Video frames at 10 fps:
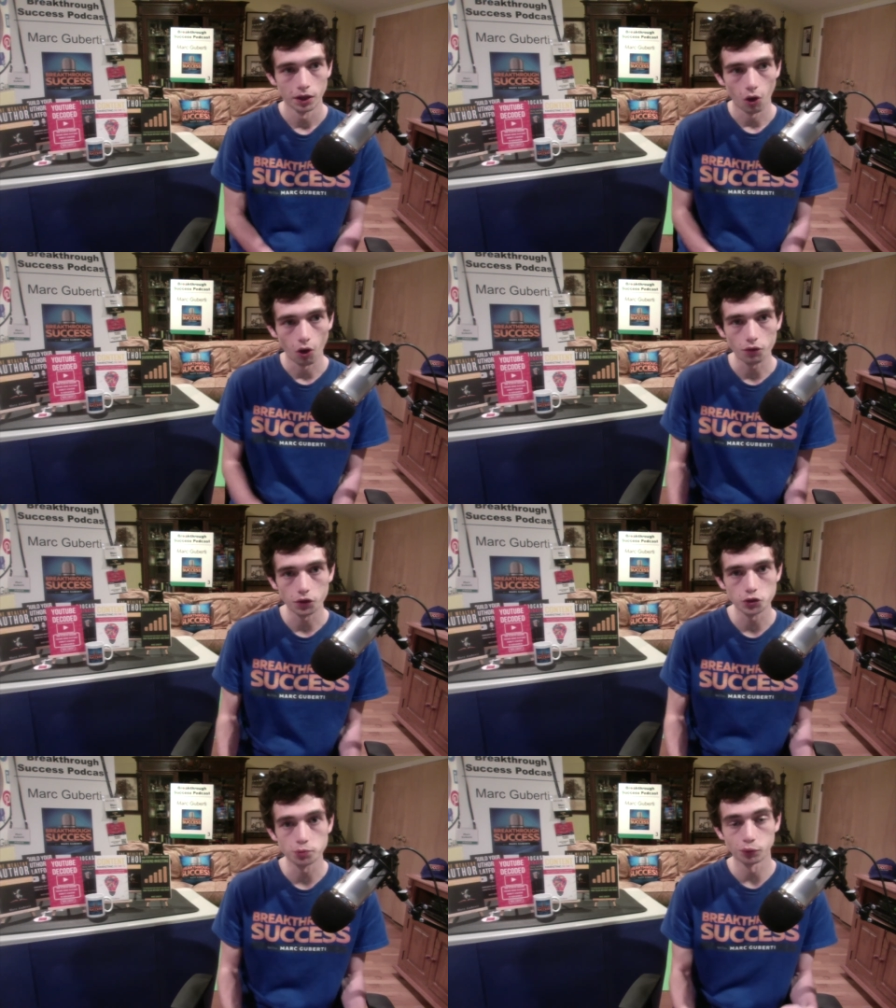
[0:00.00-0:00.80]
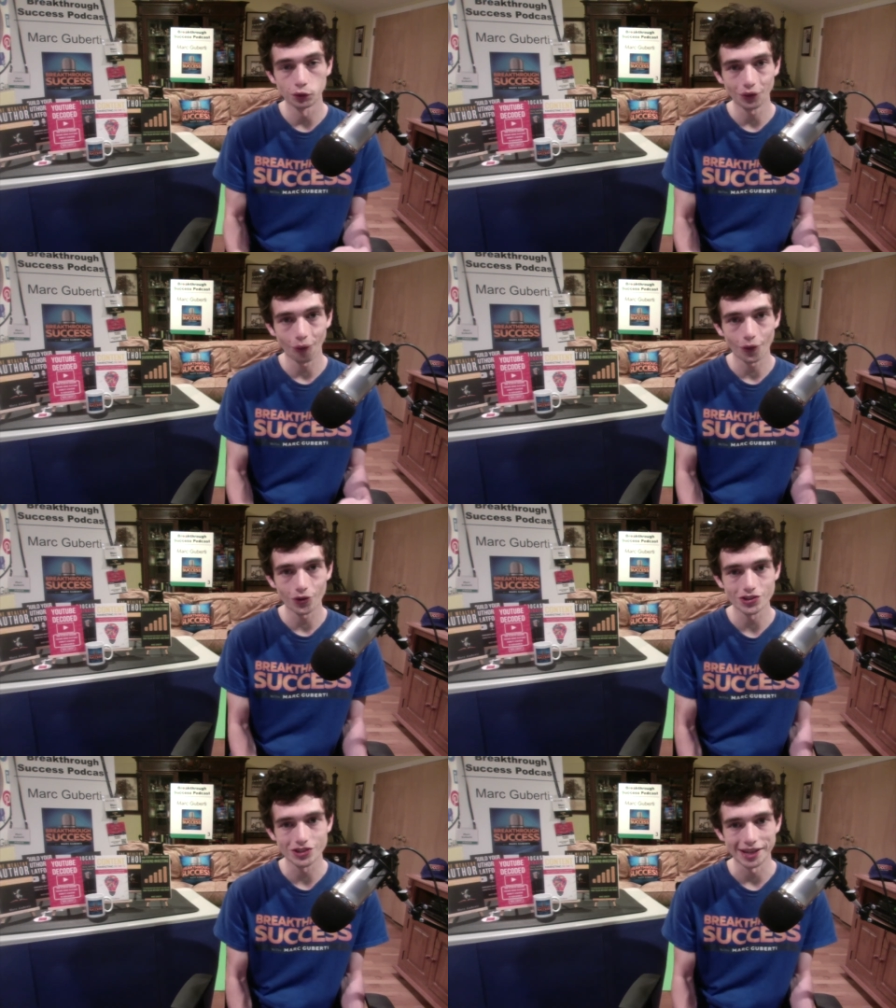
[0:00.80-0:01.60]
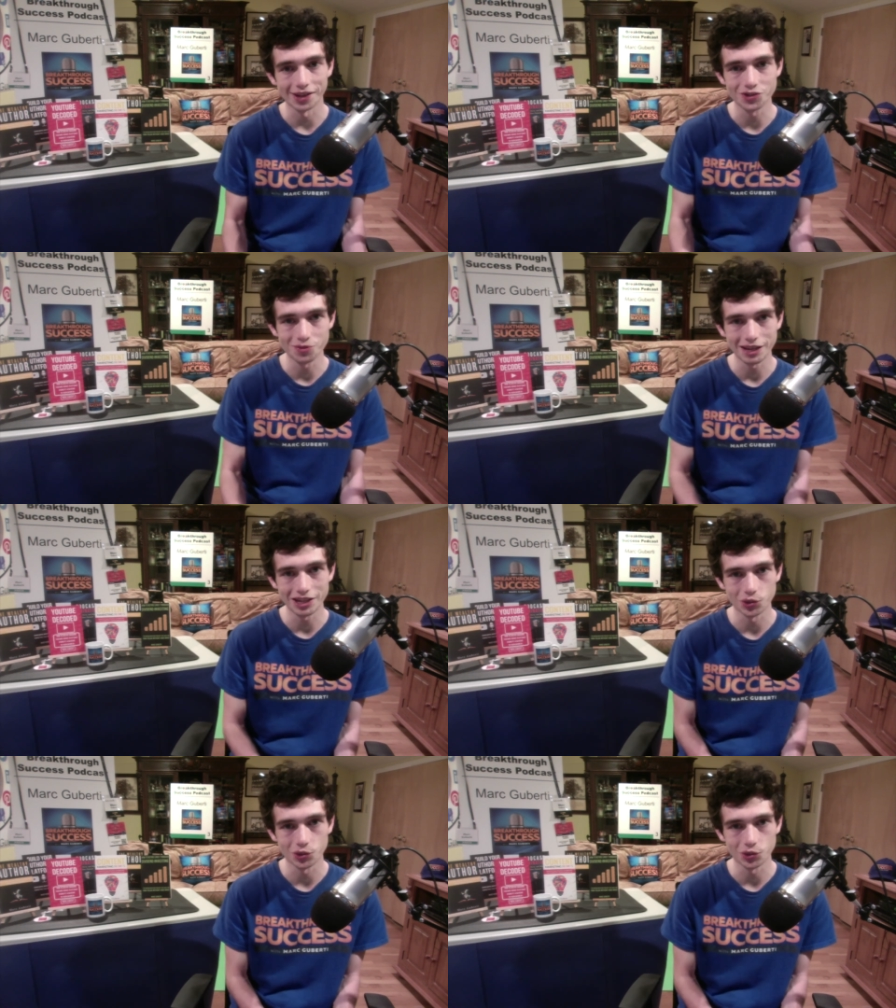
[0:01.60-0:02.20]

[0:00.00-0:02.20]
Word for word: all those pre order sales you make.